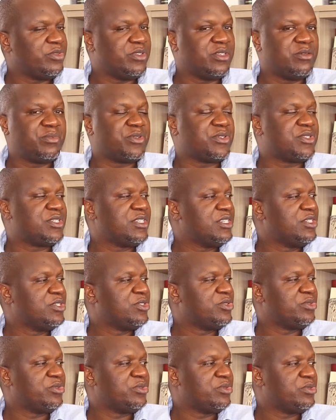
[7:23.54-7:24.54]
He will
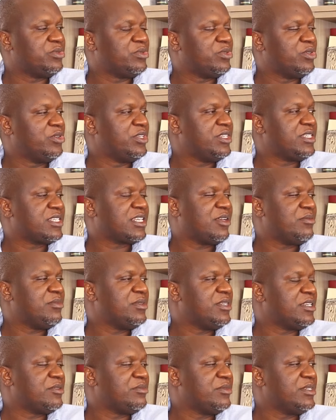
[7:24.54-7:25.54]
proceed to hold his
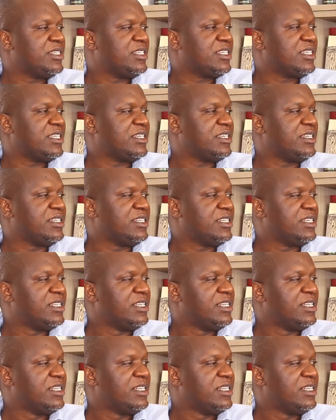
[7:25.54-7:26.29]
cabinet meeting in